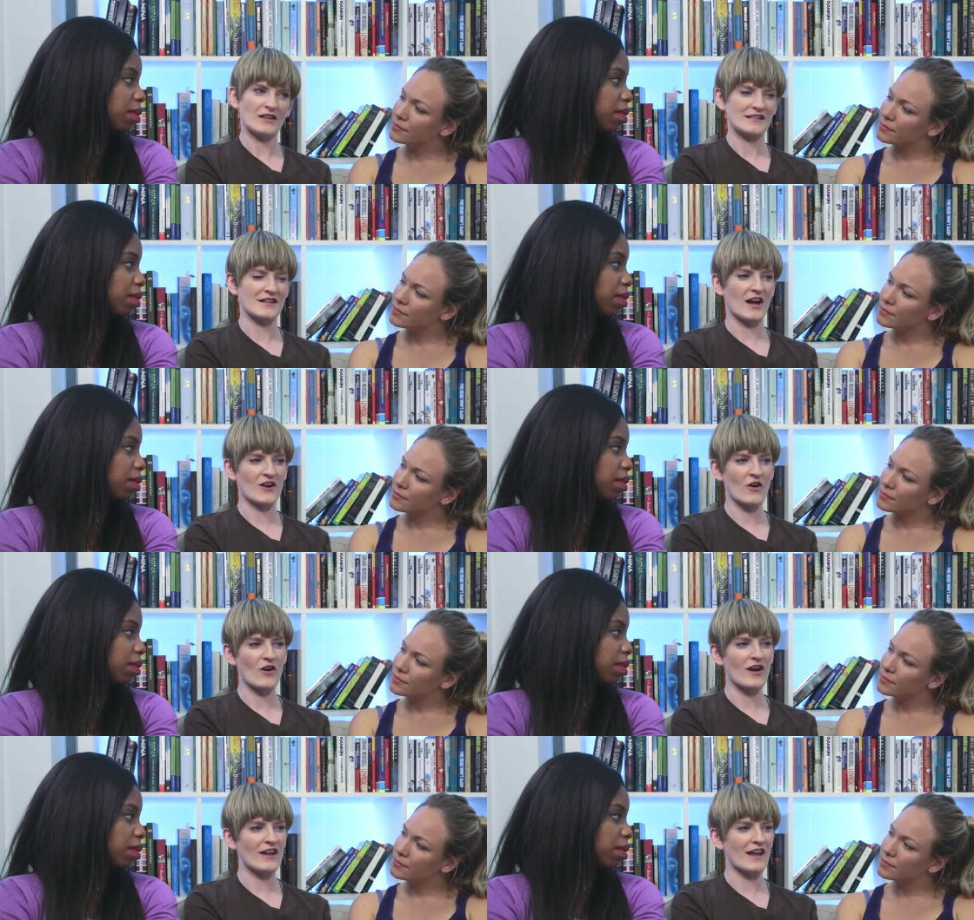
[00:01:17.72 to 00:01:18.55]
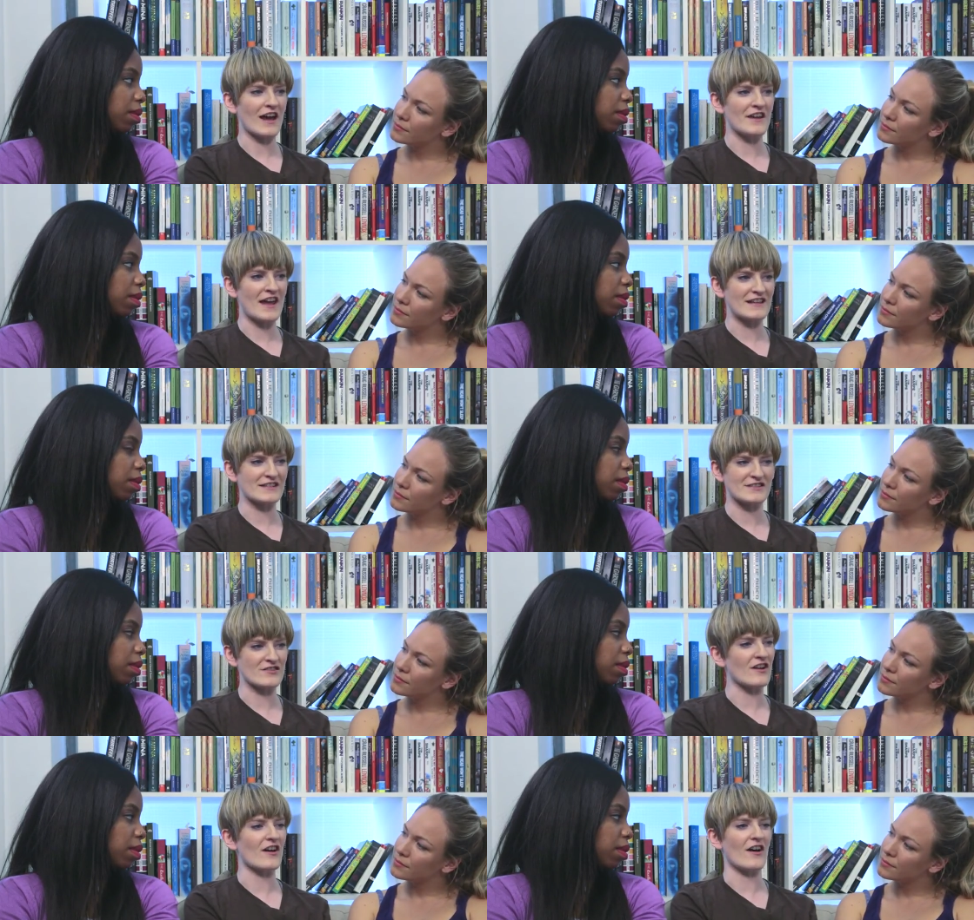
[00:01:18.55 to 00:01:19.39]
Speaker 1: Listen, I got an A-
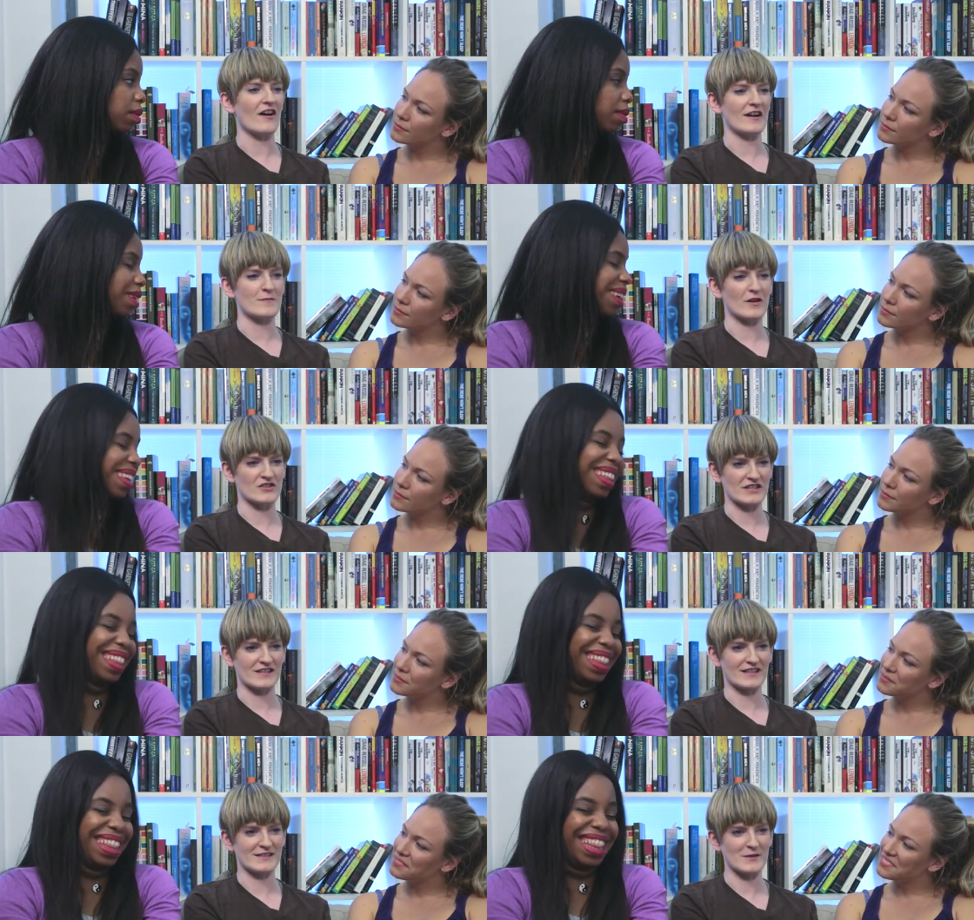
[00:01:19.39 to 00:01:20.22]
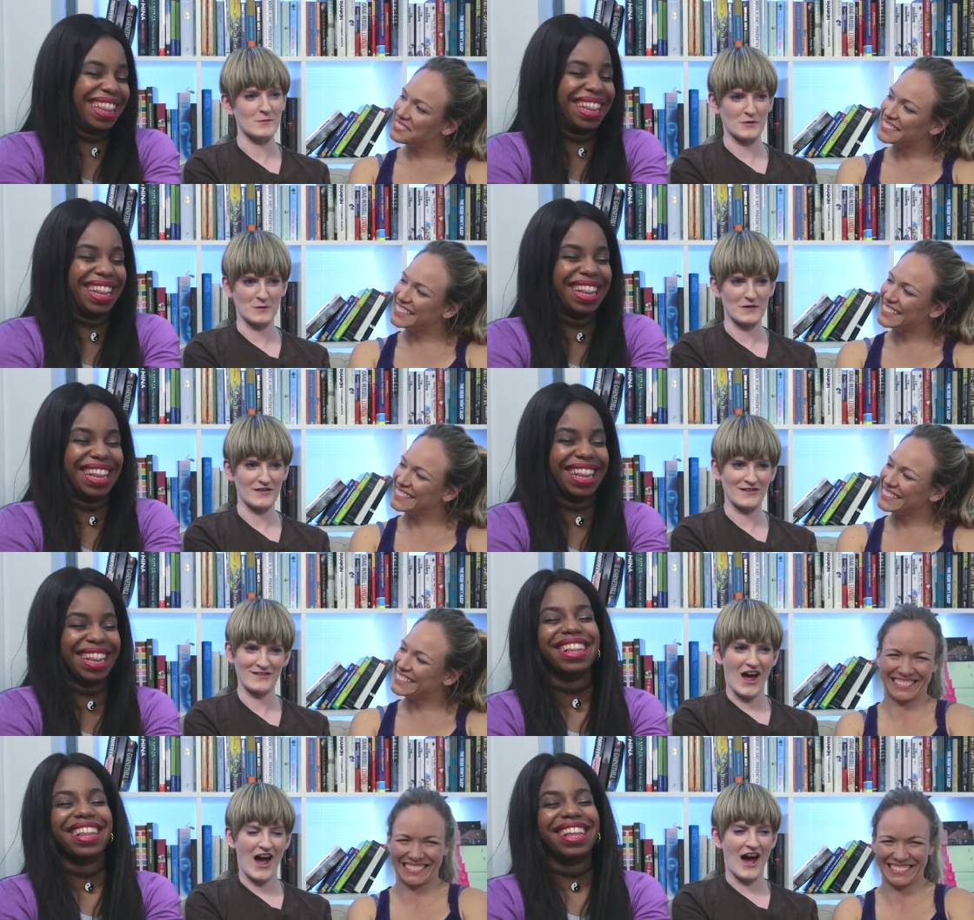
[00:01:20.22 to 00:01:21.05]
in my GCSE
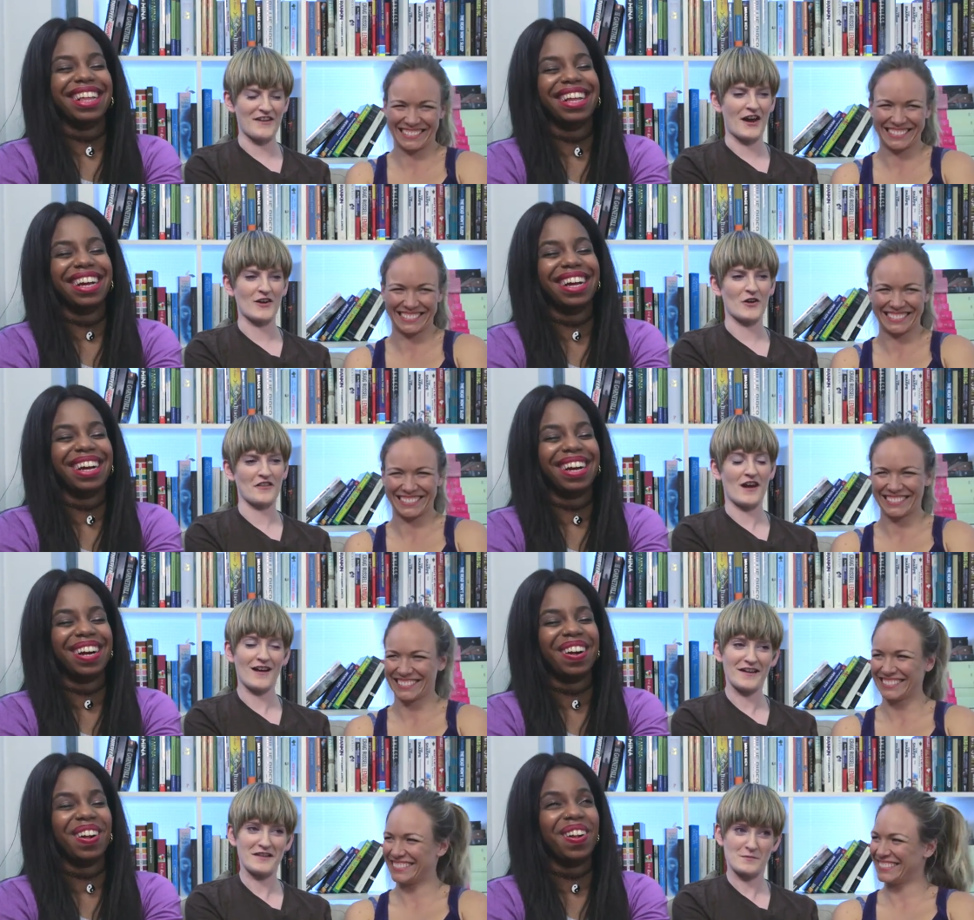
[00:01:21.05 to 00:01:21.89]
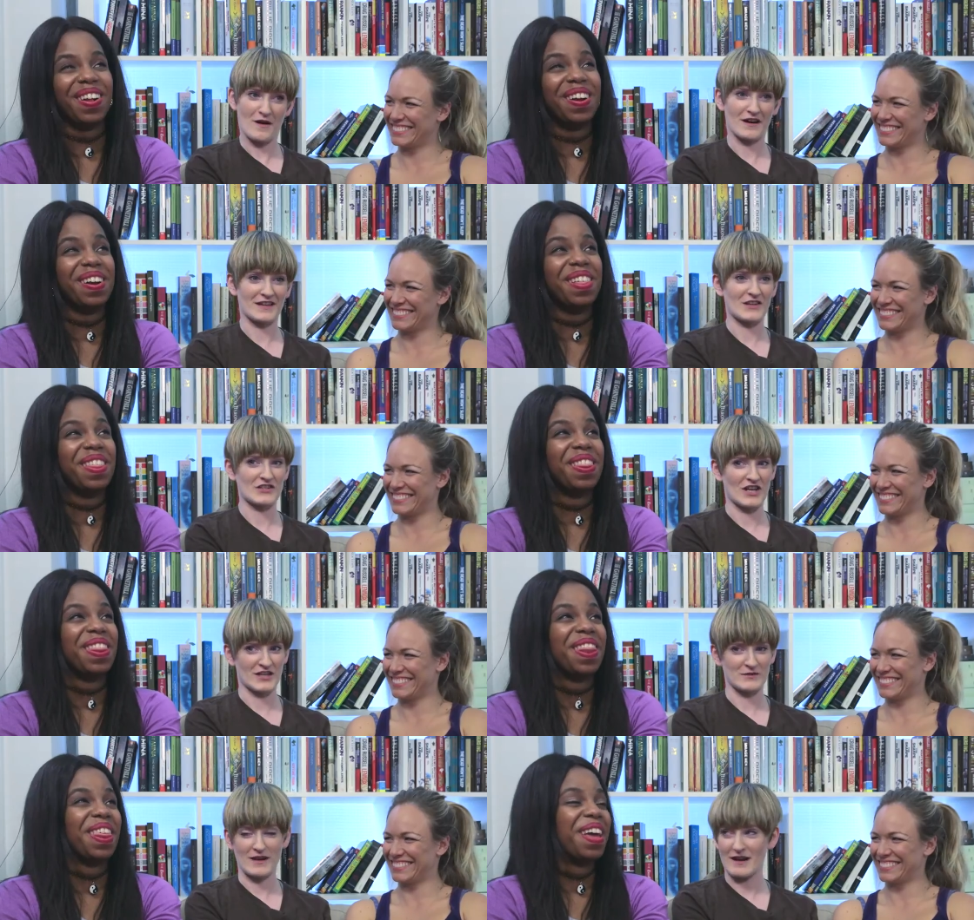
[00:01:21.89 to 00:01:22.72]
woodwork, and I got the highest mark in the Cheshire